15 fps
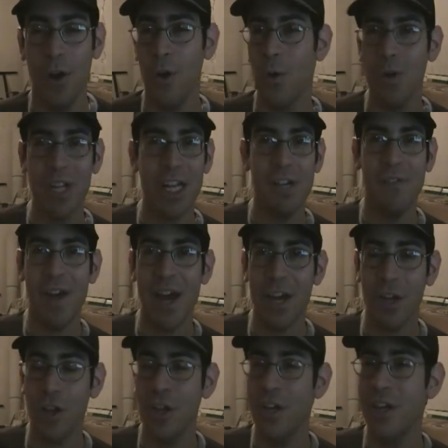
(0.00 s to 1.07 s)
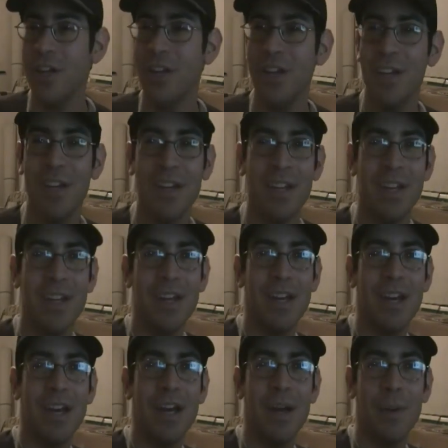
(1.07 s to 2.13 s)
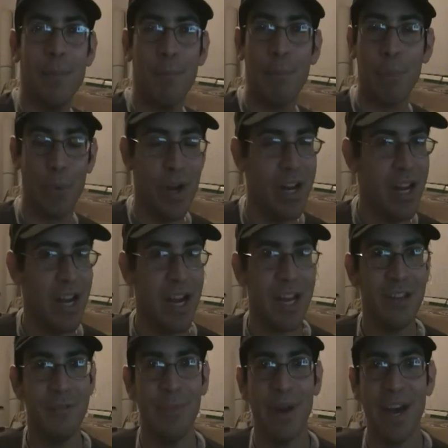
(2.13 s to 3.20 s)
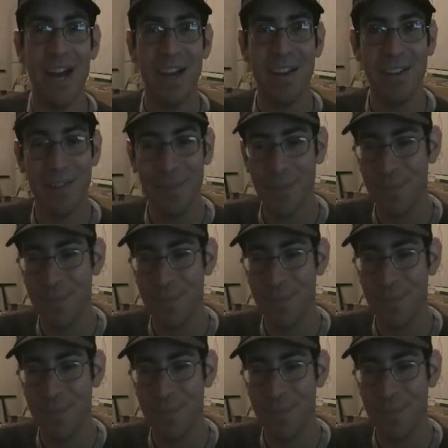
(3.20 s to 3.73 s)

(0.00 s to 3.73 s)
whole lot of action. Brainiac is back.